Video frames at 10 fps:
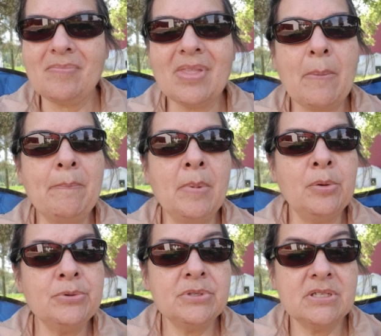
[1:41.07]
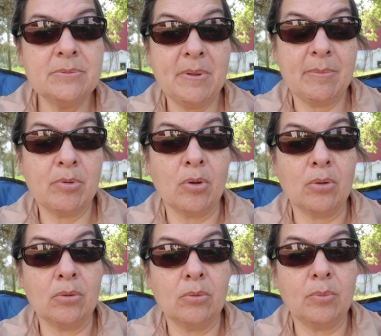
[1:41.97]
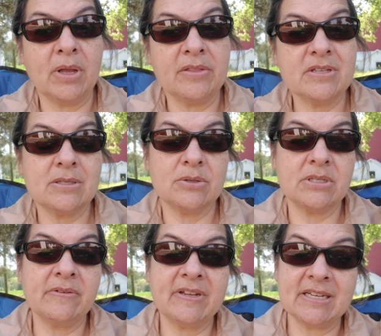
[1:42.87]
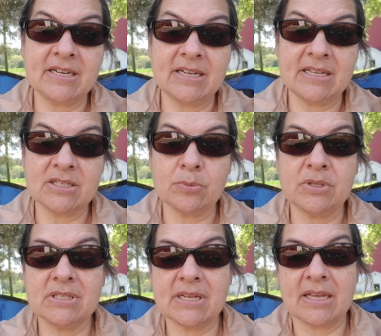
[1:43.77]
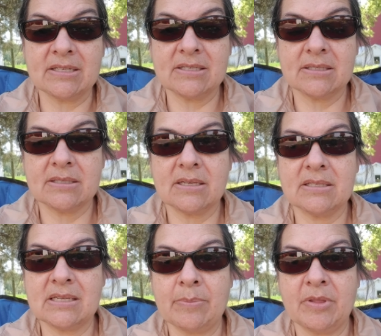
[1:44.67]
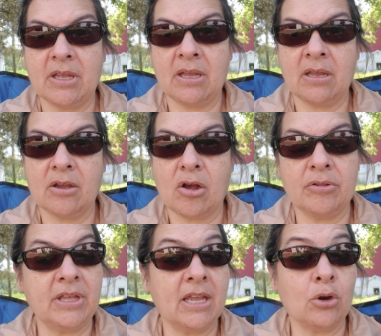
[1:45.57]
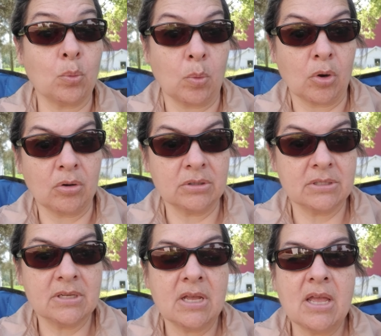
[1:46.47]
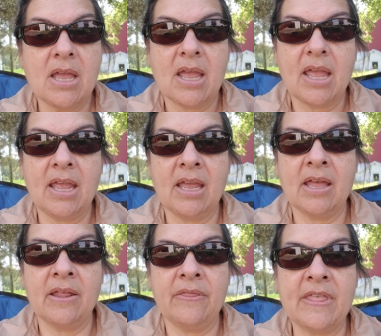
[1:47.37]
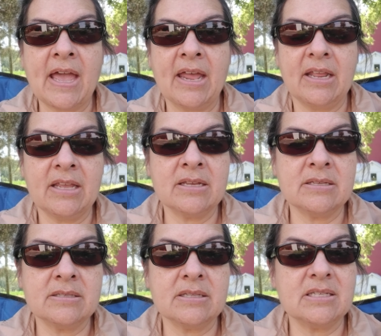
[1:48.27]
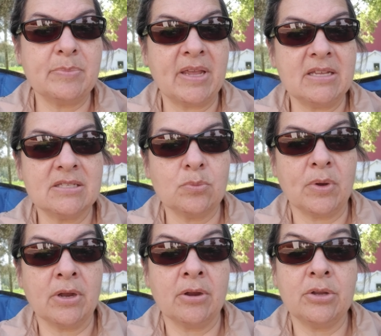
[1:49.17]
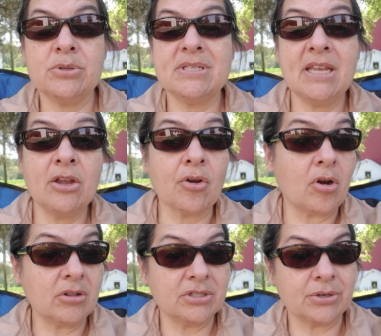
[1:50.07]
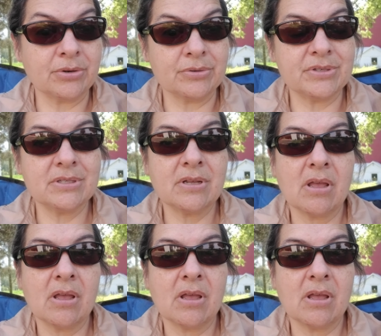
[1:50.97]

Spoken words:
Most people with dissociative identities will discuss something called the inner world. And that is the space where you see your alters